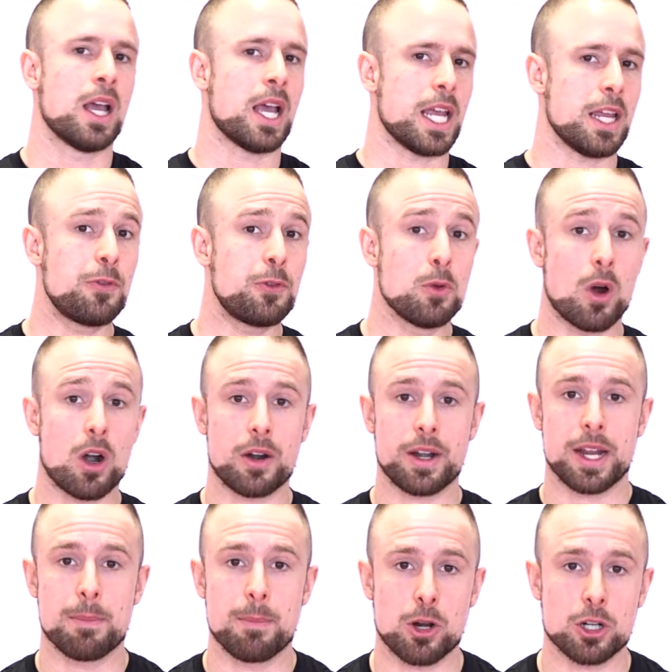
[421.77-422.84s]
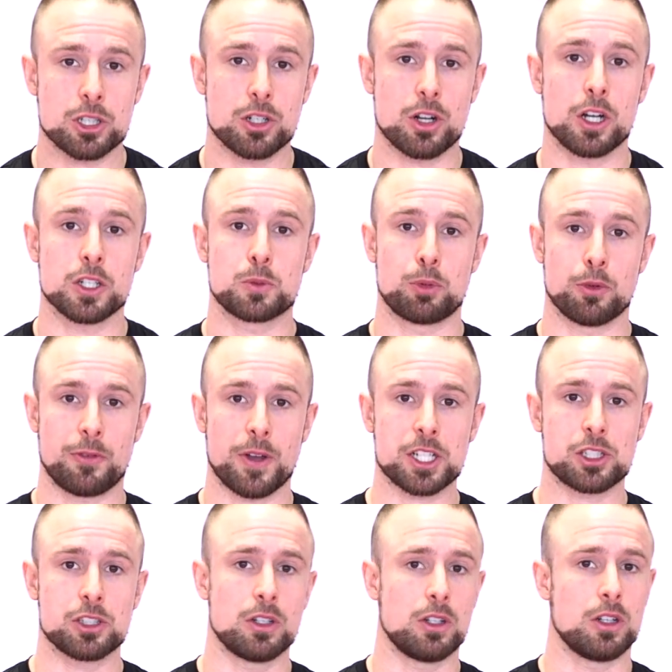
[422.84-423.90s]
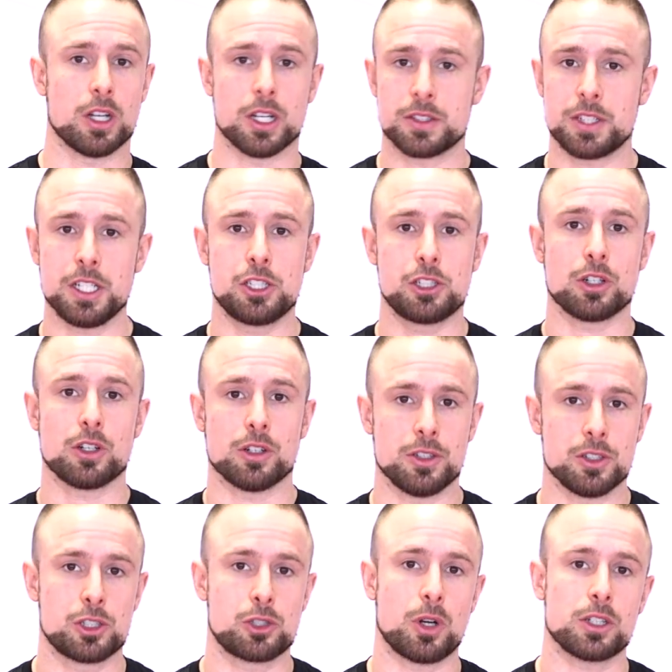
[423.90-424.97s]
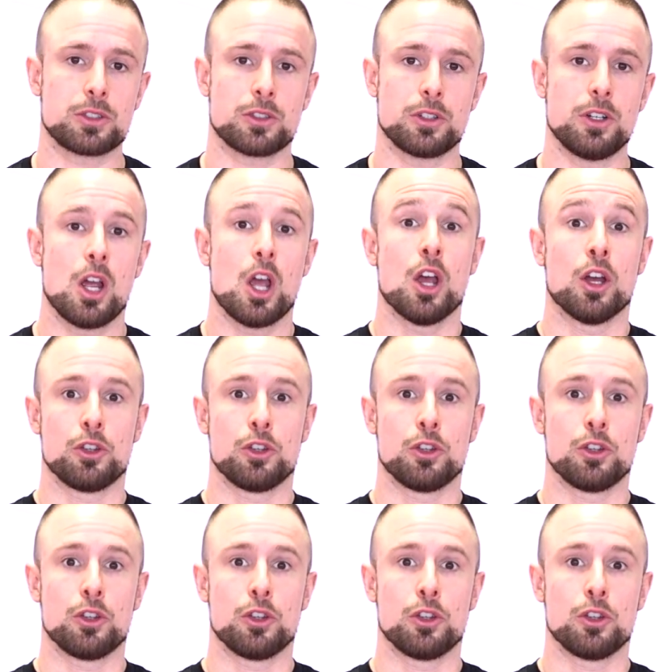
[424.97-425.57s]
If you are a martial arts professional, a teacher, an instructor,